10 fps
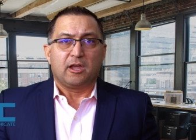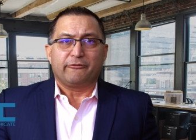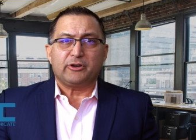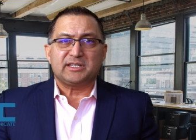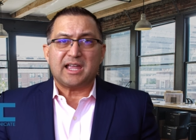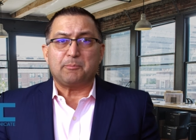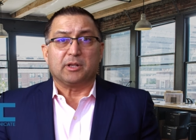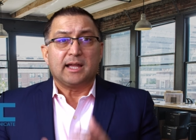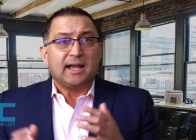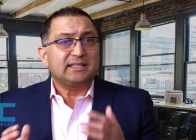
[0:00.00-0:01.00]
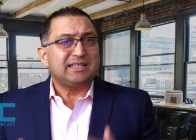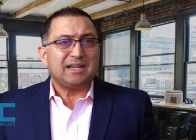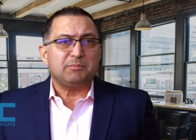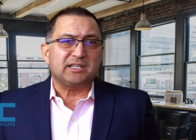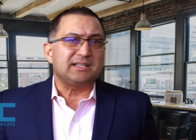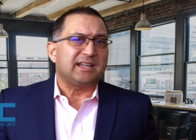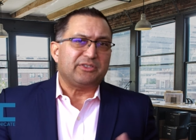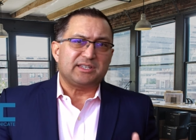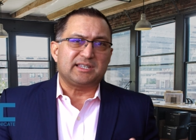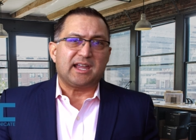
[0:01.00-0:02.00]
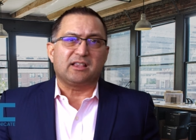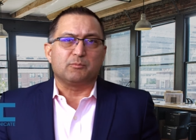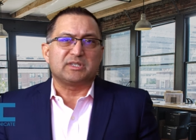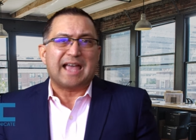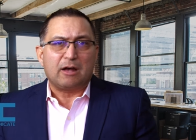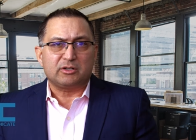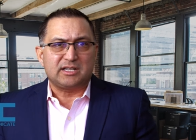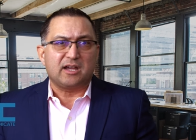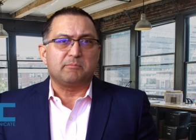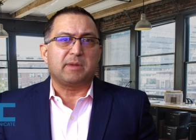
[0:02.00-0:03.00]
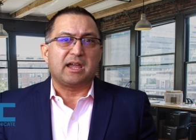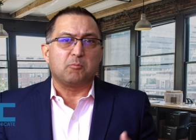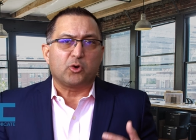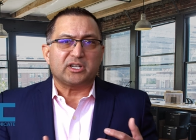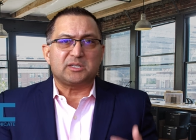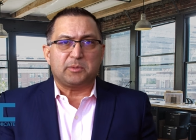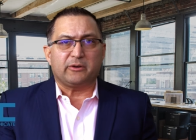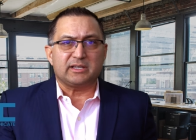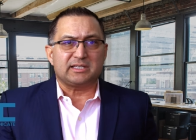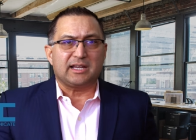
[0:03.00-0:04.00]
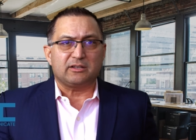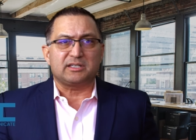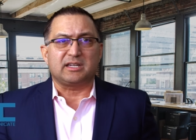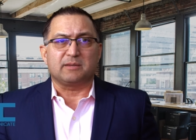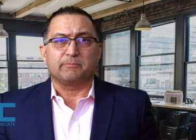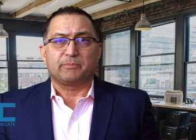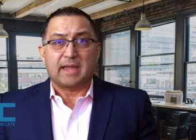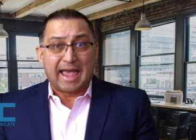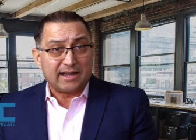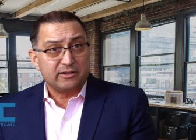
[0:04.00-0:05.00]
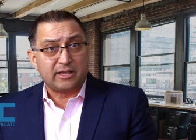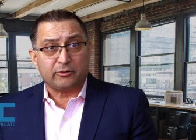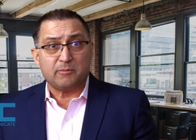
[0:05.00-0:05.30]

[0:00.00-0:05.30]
For example, a team didn't get the sale and was outdone by a more experienced sales team at another